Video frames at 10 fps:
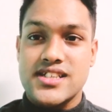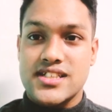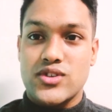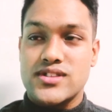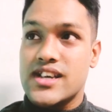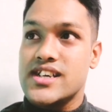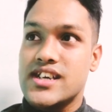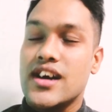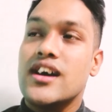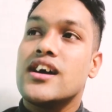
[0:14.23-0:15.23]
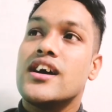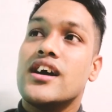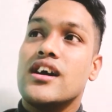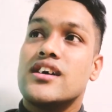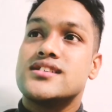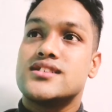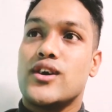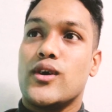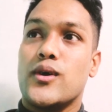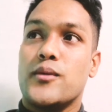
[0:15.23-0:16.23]
Southeast Asia.
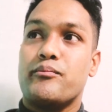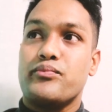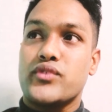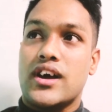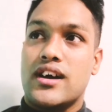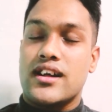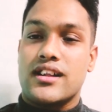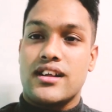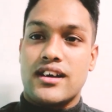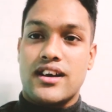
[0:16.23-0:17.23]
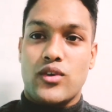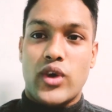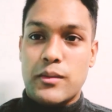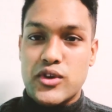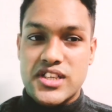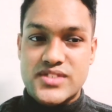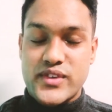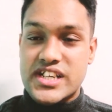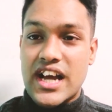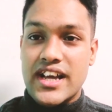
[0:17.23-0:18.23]
So what about this
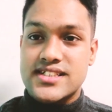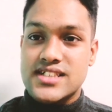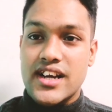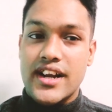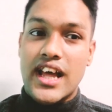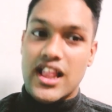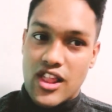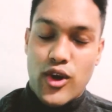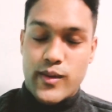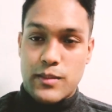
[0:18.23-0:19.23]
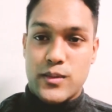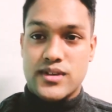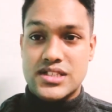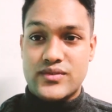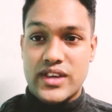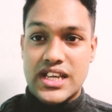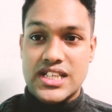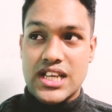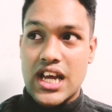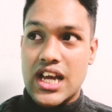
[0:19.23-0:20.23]
fish? I studied a lot about this
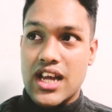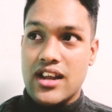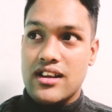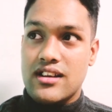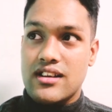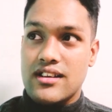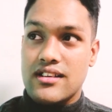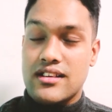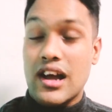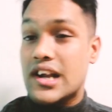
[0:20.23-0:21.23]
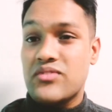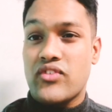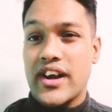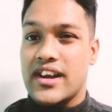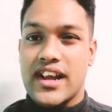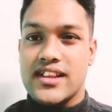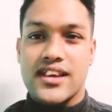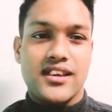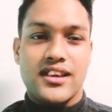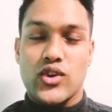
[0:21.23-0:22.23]
fish and I didn't find
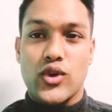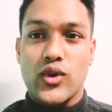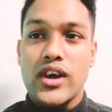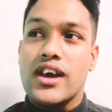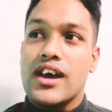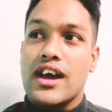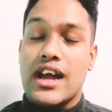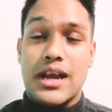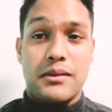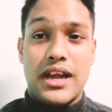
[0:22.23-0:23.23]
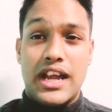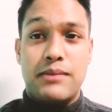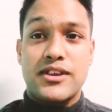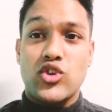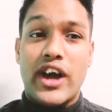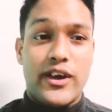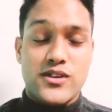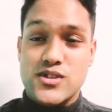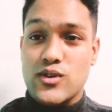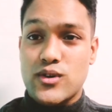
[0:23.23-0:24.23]
anything, you know. Even though I
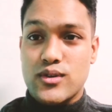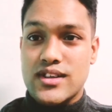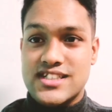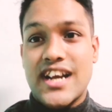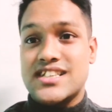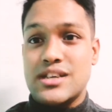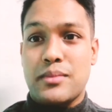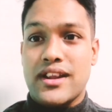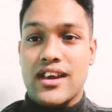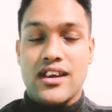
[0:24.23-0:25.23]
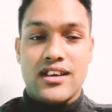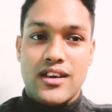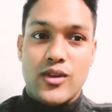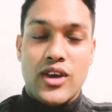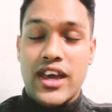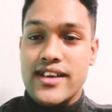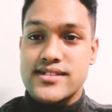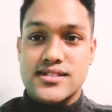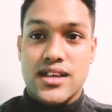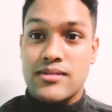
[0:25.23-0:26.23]
also go to the ChatGPT, you know, AI
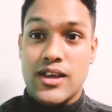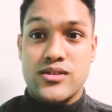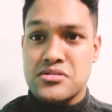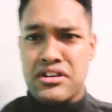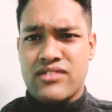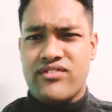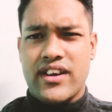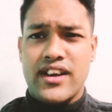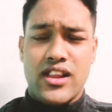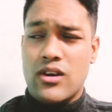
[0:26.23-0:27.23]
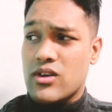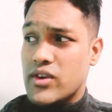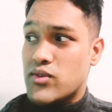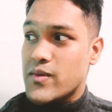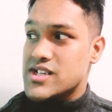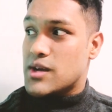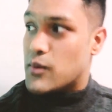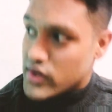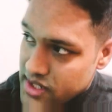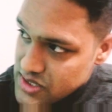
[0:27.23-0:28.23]
system, they also can find a lot of information
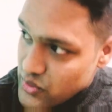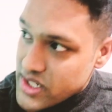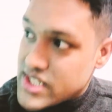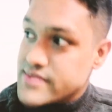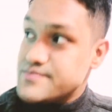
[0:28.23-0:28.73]
about this fish.